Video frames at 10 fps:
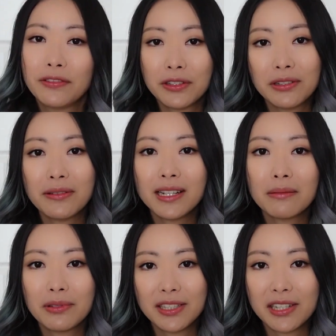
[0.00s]
you do end
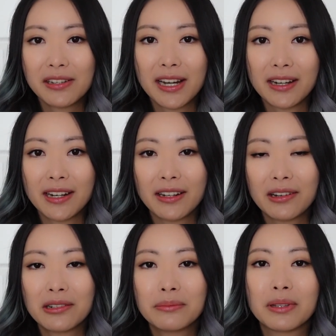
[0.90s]
up bleaching your hair at
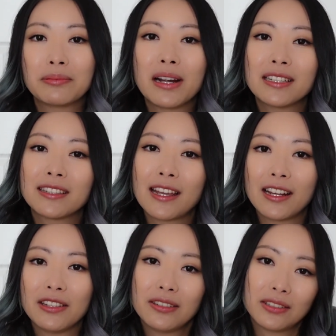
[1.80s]
home, the product that I
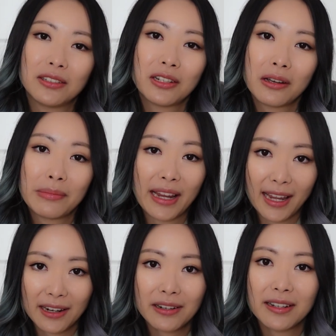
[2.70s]
use to tone my
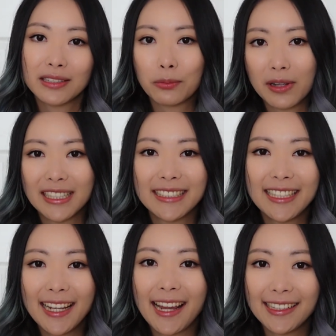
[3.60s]
hair is Wella
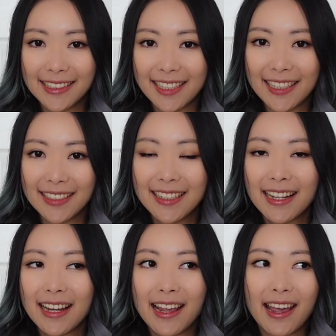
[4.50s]

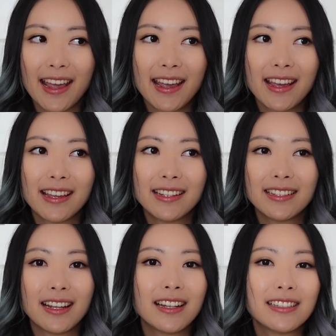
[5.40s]
T18, and
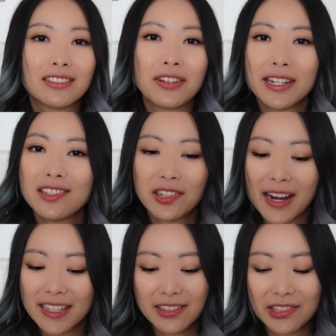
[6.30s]
it is very
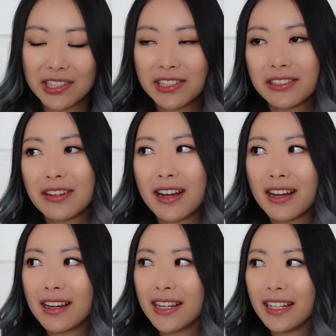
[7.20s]
tried and true.
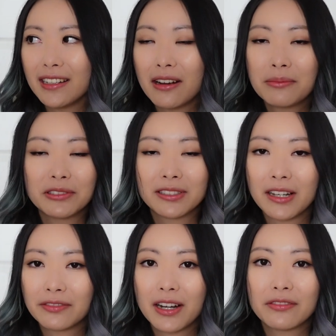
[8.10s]
I almost
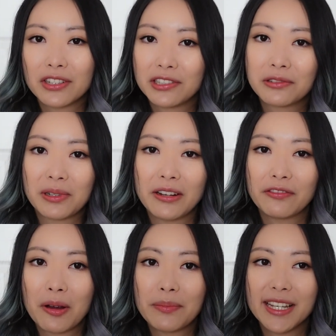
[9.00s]
never ever stray
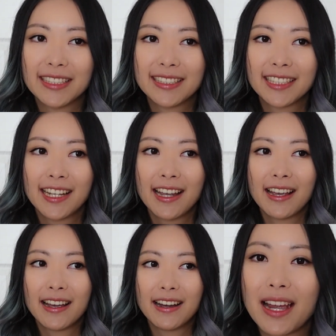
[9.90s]
from it.
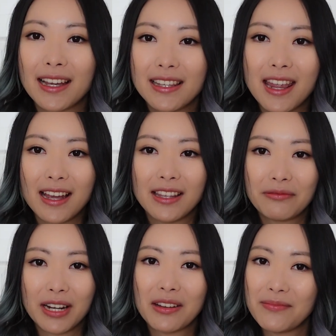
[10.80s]
Highly
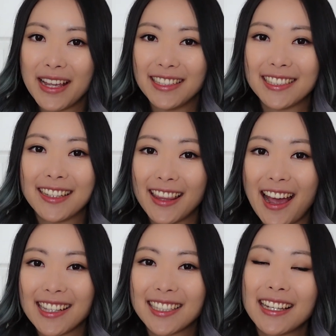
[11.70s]
recommend
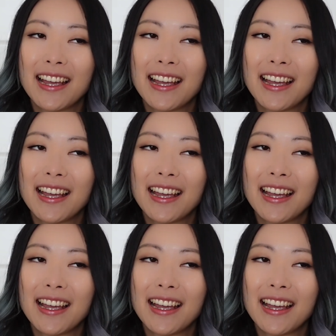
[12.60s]
that.